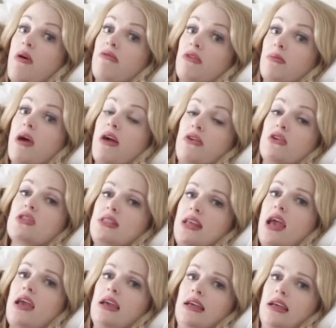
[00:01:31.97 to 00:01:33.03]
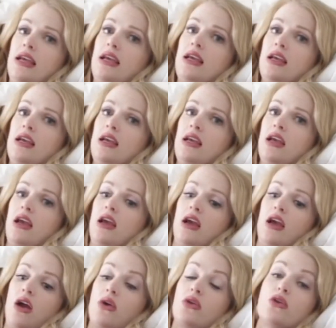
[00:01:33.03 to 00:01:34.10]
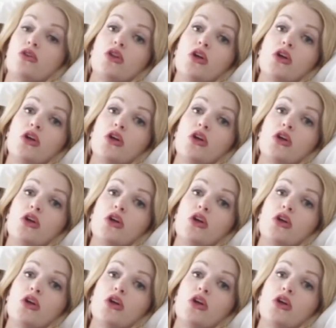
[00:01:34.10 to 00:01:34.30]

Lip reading: want for Mother's Day? Oh, you're